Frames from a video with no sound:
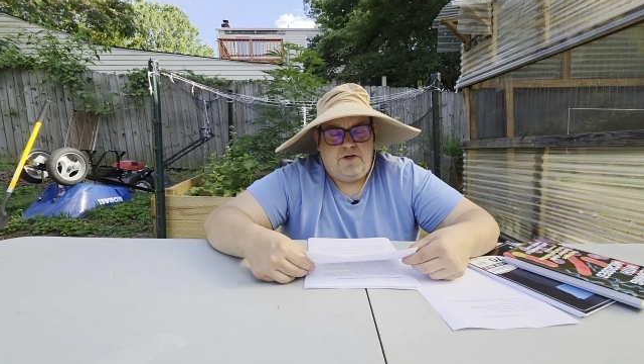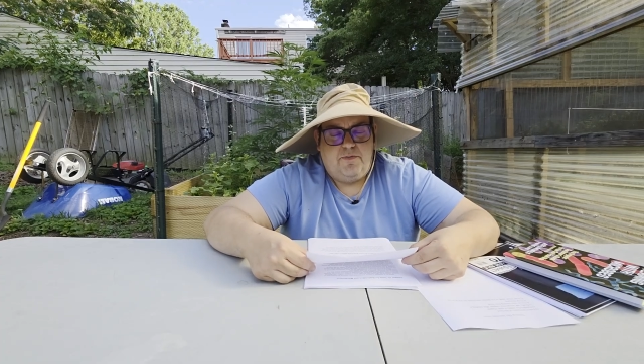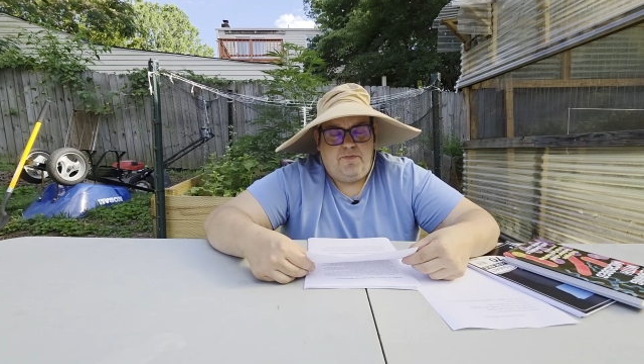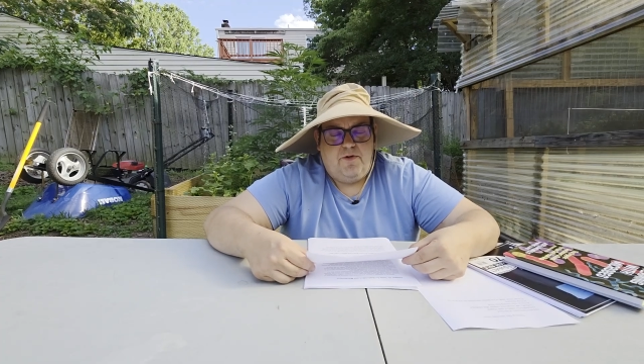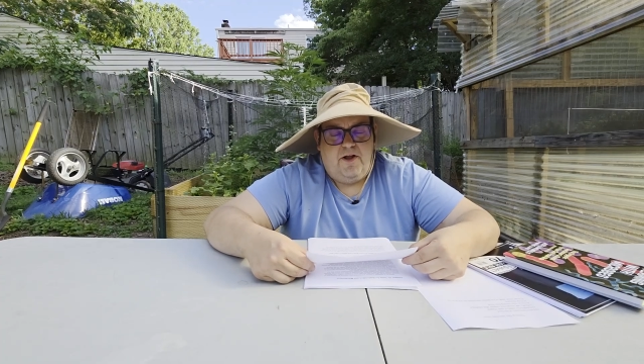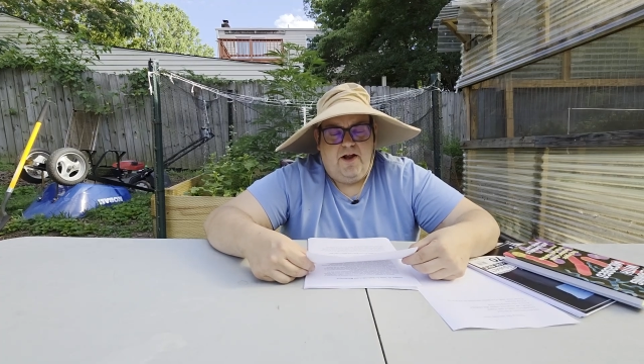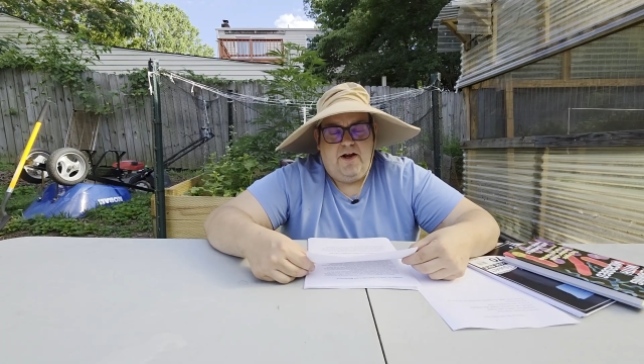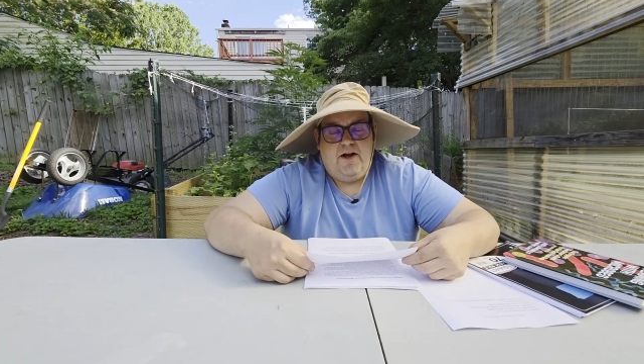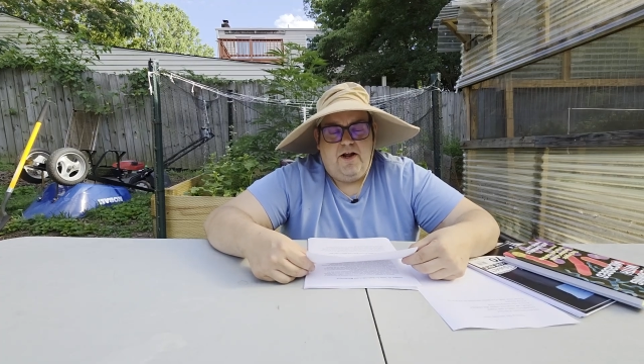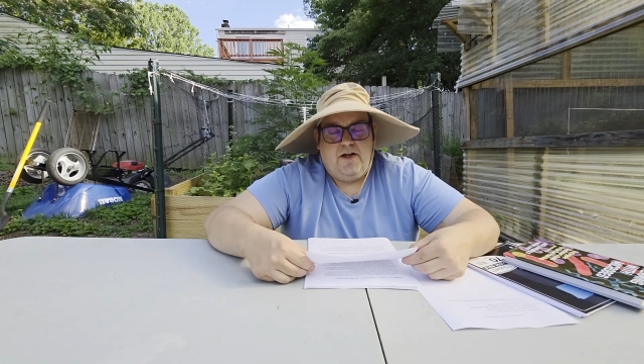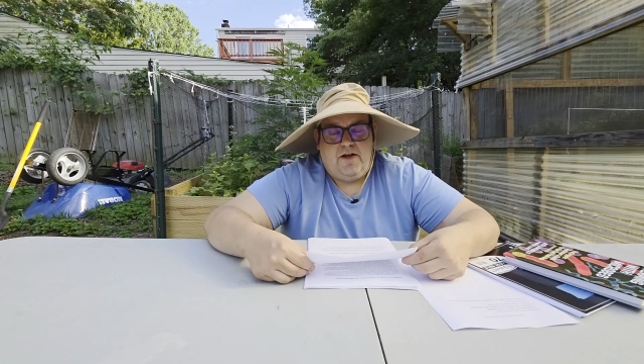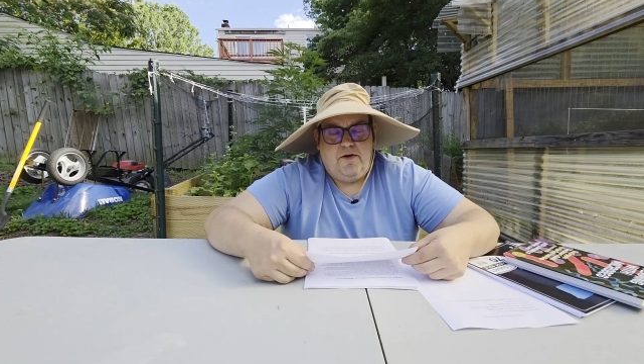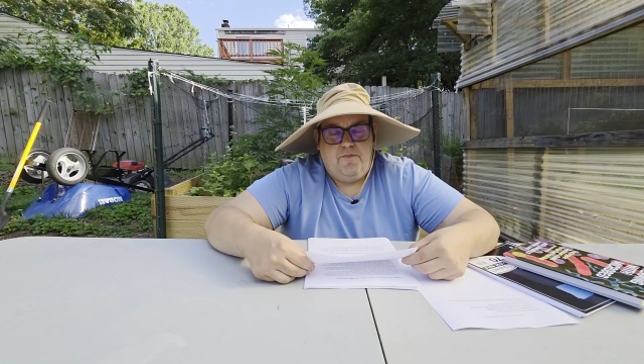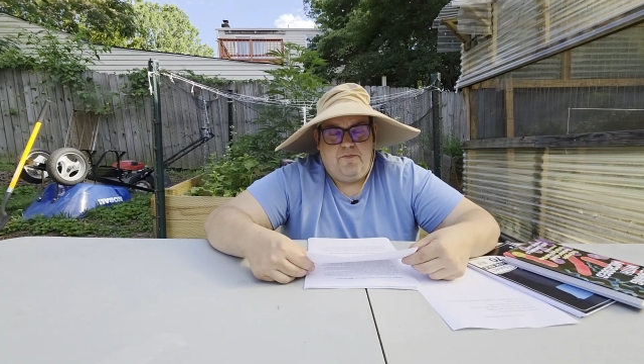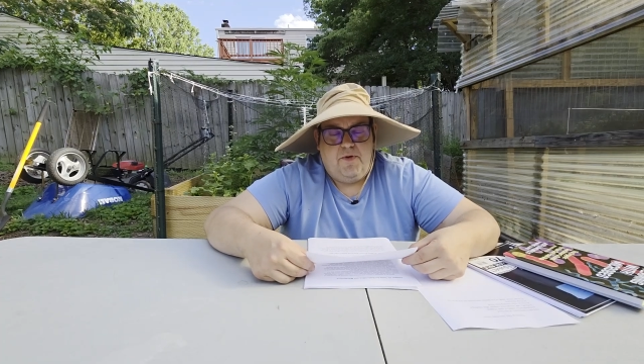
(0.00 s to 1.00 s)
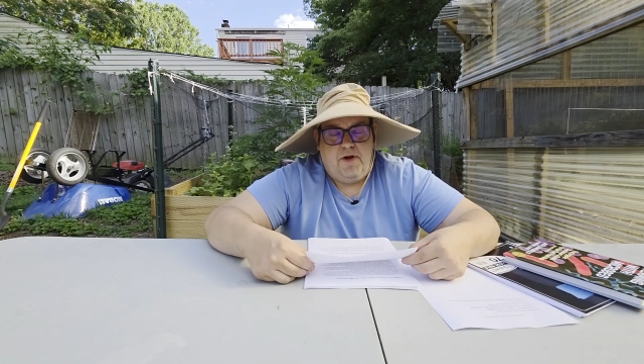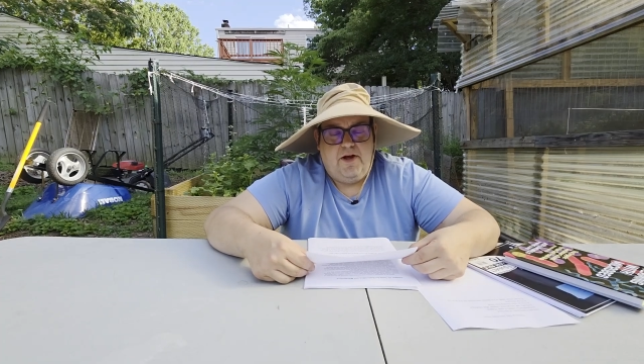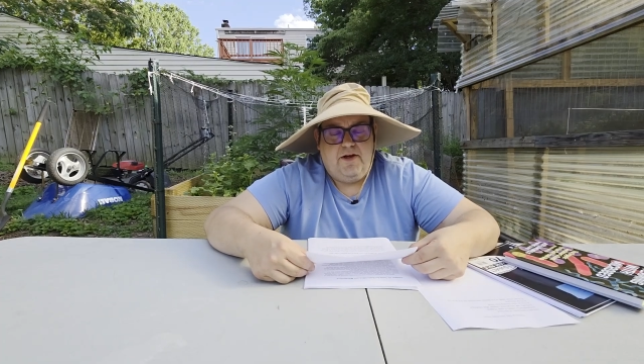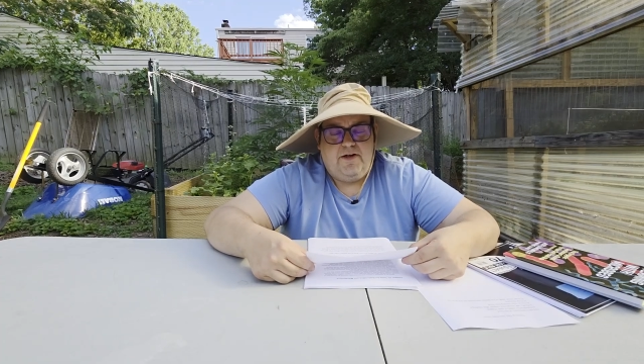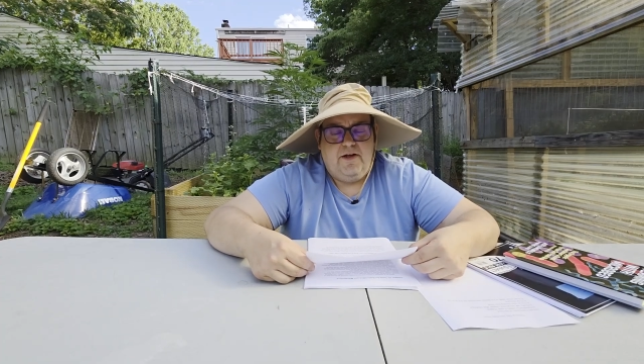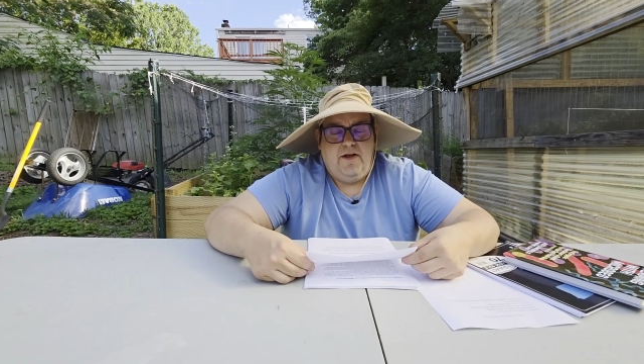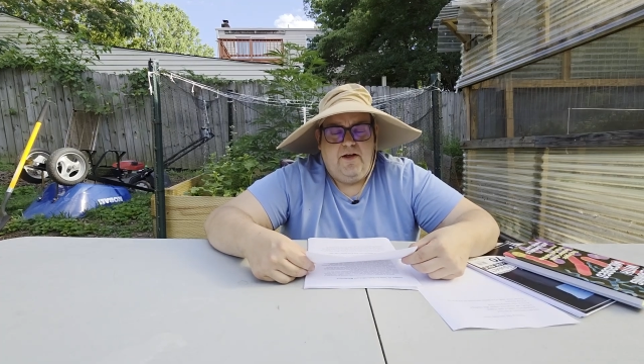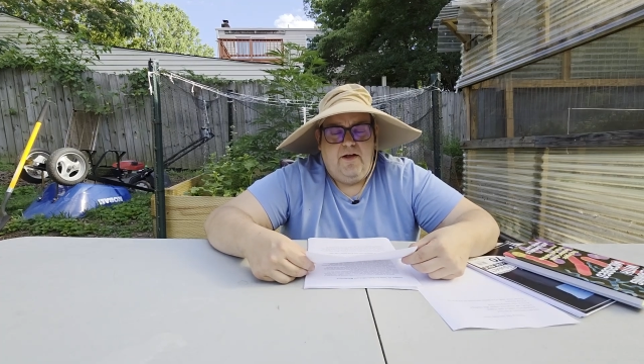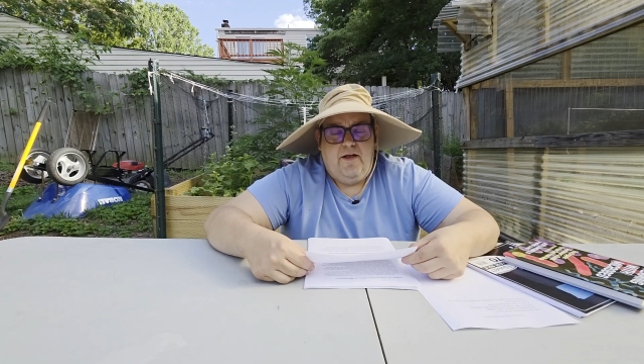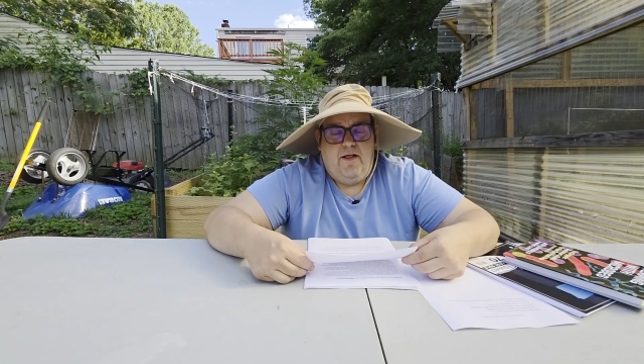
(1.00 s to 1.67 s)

to plant and compete